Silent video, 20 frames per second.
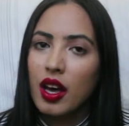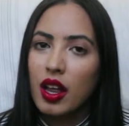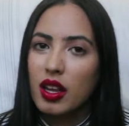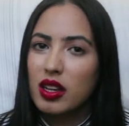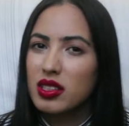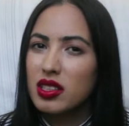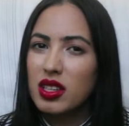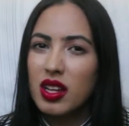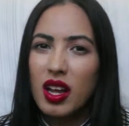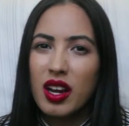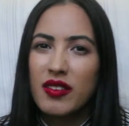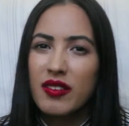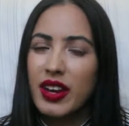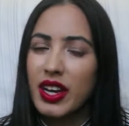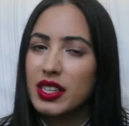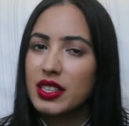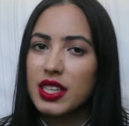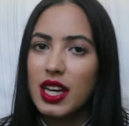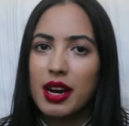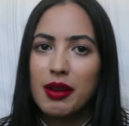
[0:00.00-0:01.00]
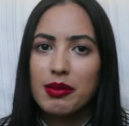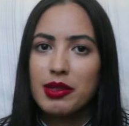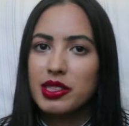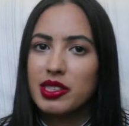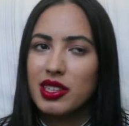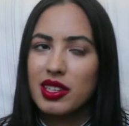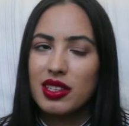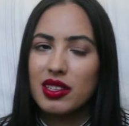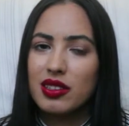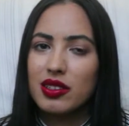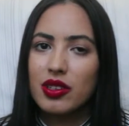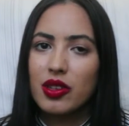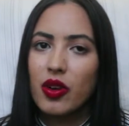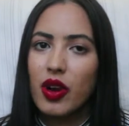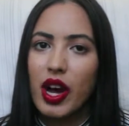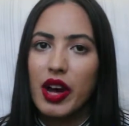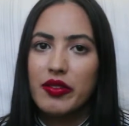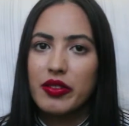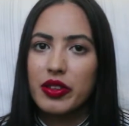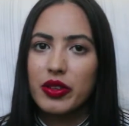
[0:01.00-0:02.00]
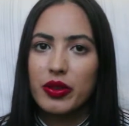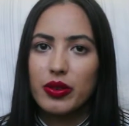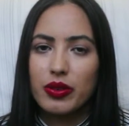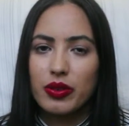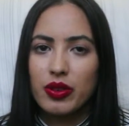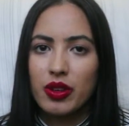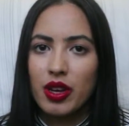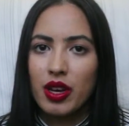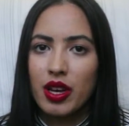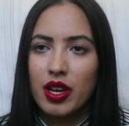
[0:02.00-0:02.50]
there's a lot of nice cameras that you don't have to